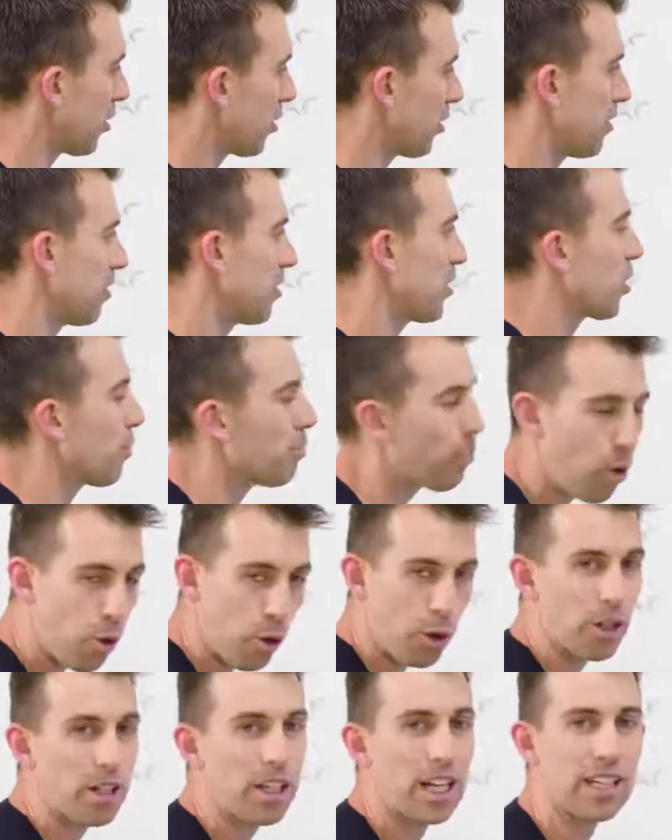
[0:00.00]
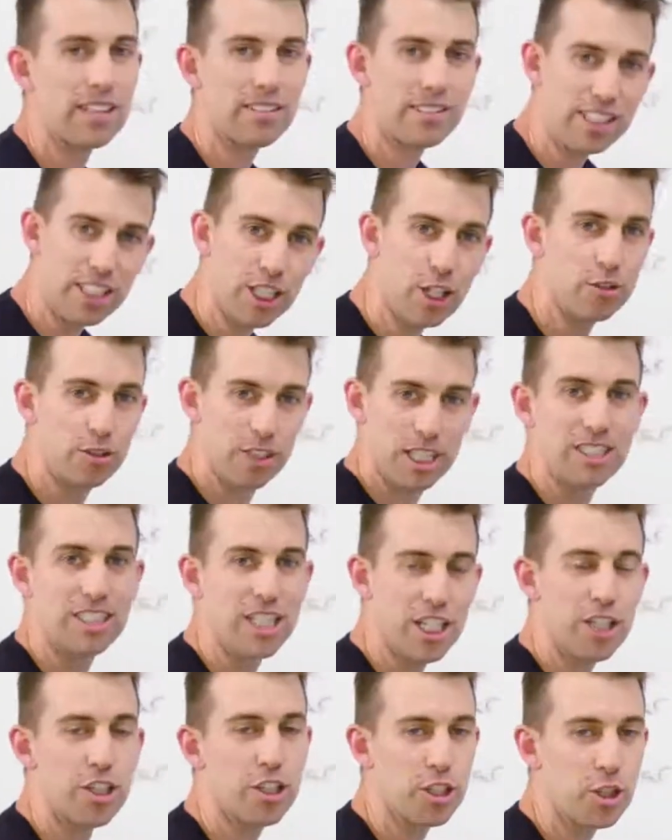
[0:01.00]
center and support and you know
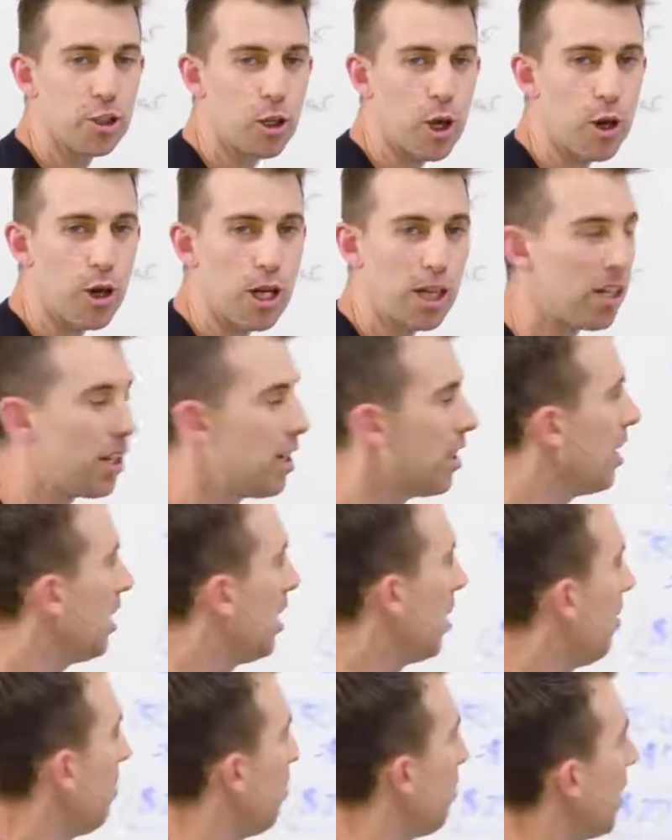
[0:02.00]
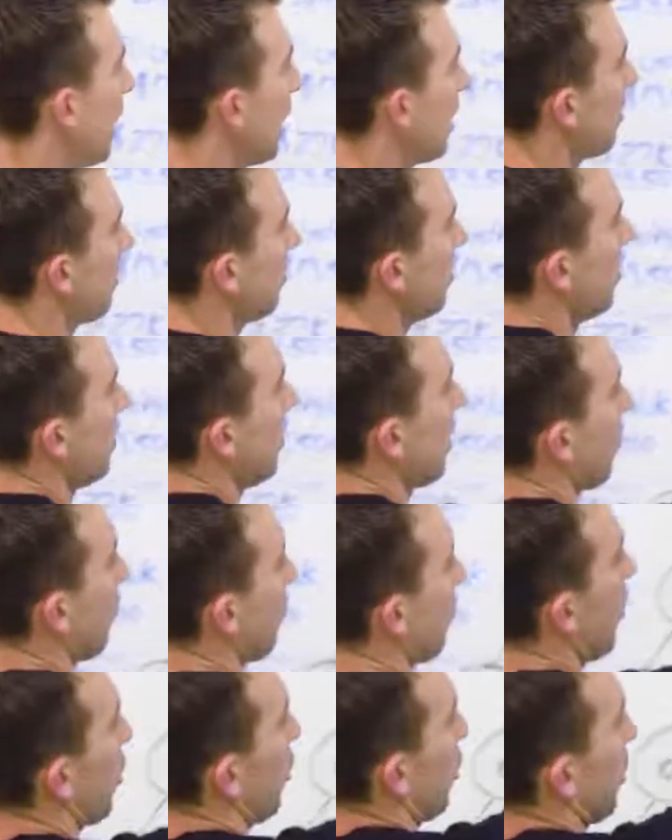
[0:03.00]
continue to grow it, but
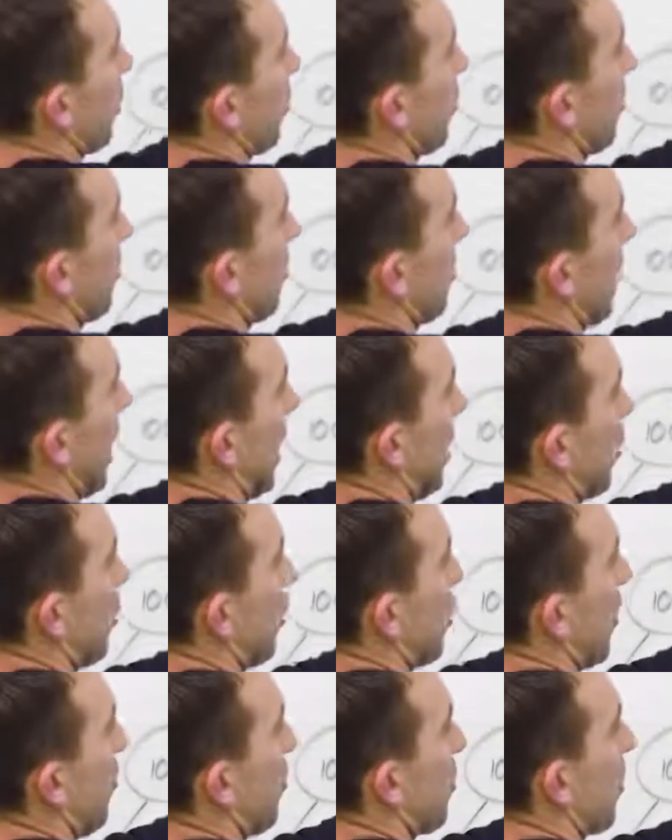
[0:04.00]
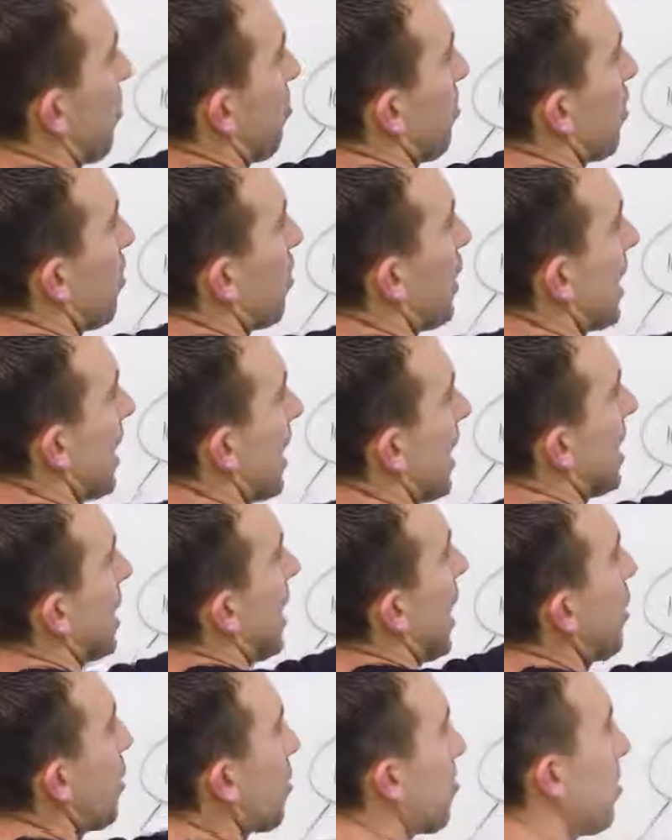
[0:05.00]
their focus then shifts on building
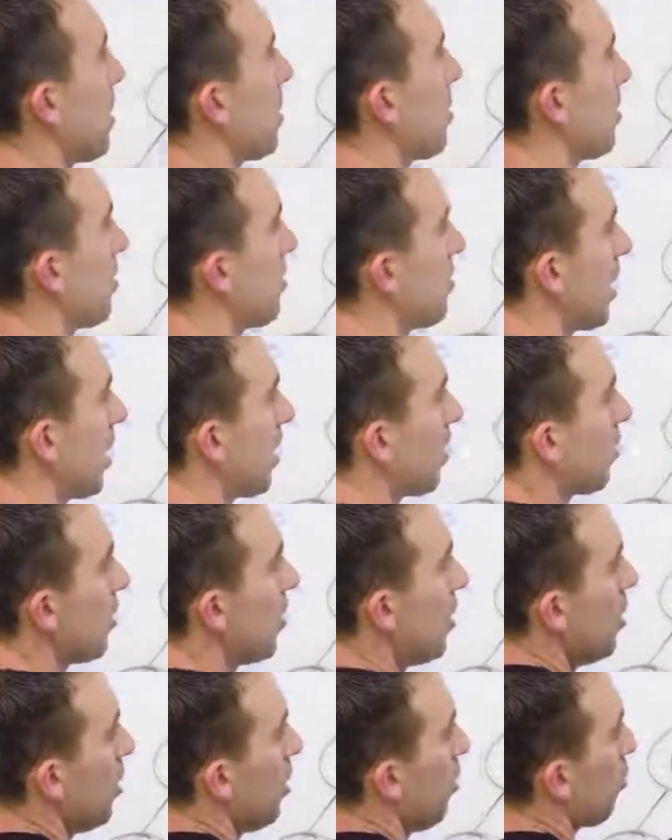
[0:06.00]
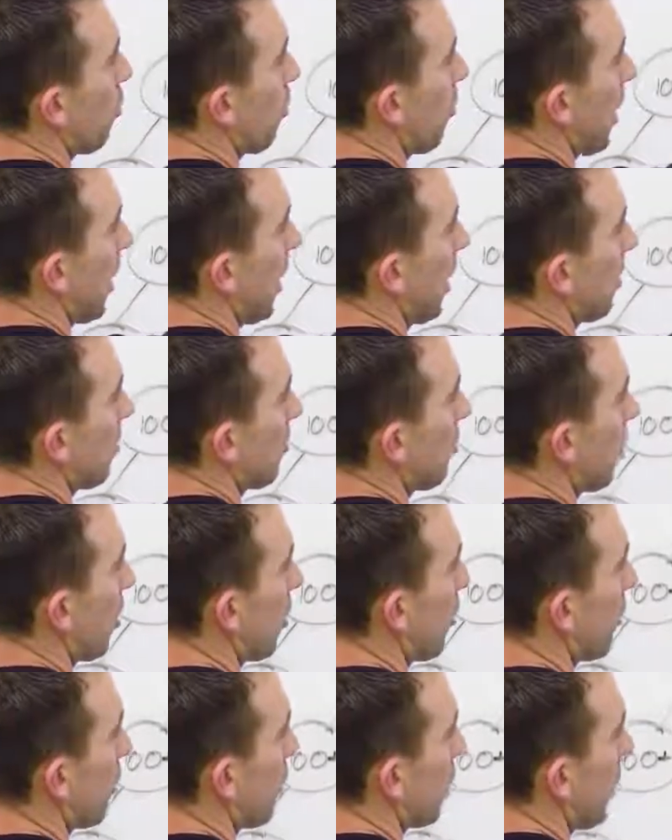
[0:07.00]
another business center where they can
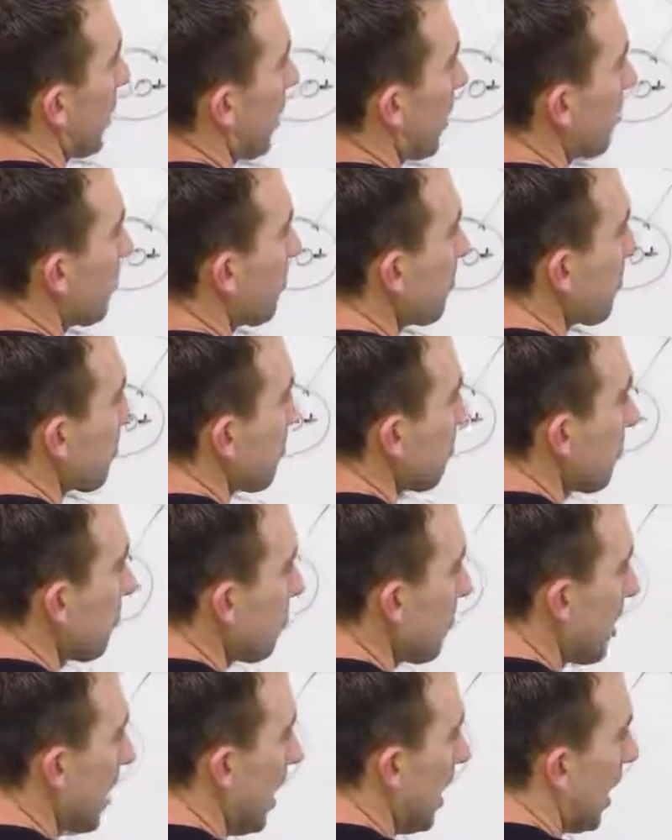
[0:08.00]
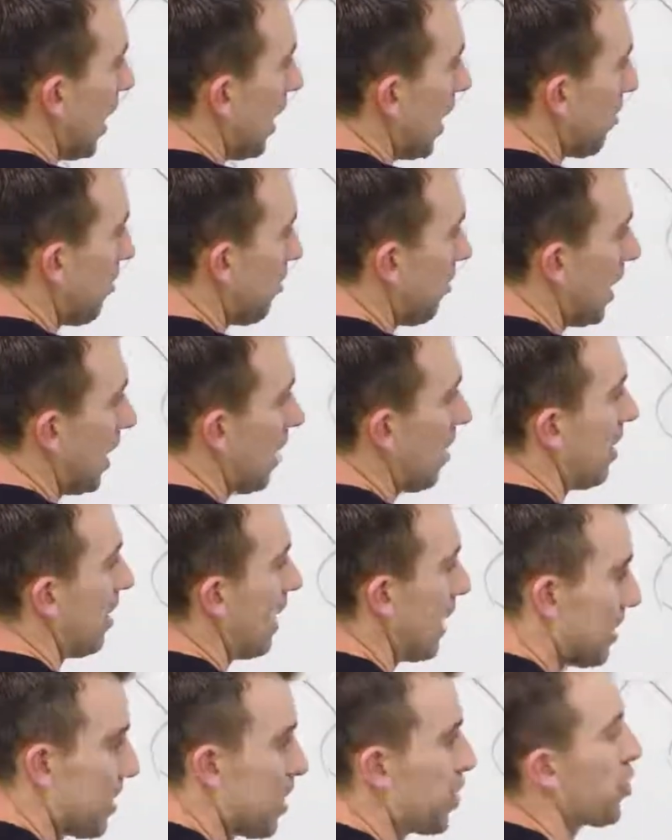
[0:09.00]
start earning um,
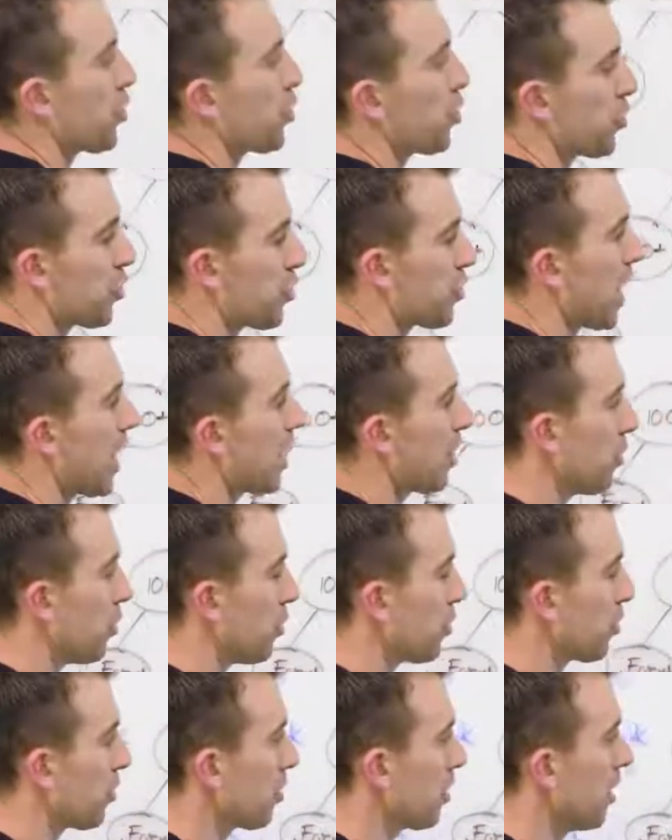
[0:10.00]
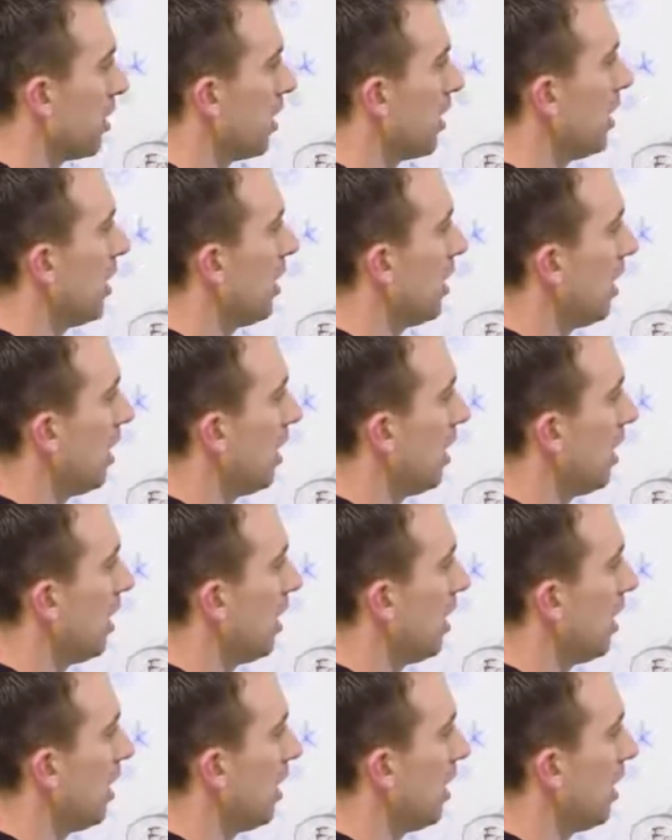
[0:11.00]
additional cycles